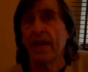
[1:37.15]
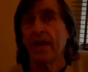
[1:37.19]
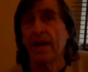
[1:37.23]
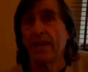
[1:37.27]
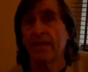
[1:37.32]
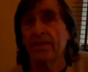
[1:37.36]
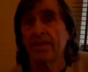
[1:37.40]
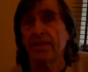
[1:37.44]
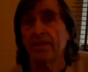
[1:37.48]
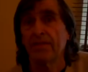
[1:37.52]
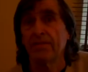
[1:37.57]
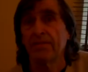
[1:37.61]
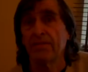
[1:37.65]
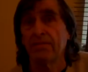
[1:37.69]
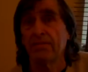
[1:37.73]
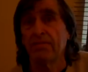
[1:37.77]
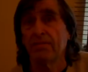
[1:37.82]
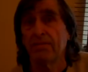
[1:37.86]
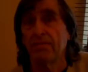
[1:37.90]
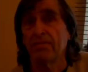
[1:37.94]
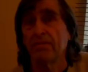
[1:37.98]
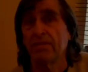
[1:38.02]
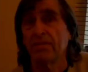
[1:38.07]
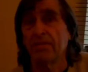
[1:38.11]
And so
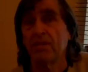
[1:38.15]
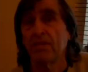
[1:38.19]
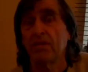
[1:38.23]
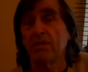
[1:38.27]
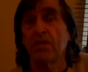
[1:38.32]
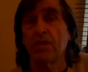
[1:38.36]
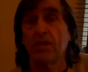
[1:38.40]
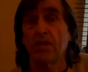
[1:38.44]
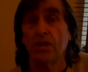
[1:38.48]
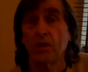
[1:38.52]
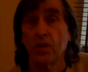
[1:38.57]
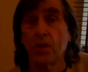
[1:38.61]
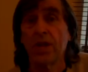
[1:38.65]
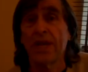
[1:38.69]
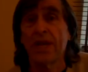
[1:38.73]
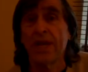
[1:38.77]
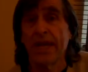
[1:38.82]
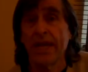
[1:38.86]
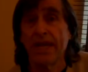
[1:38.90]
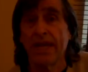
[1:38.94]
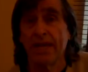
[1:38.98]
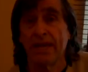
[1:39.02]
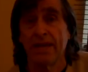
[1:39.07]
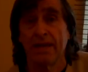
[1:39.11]
you can tweak
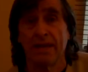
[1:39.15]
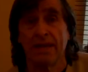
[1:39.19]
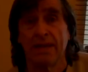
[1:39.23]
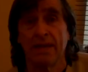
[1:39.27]
it.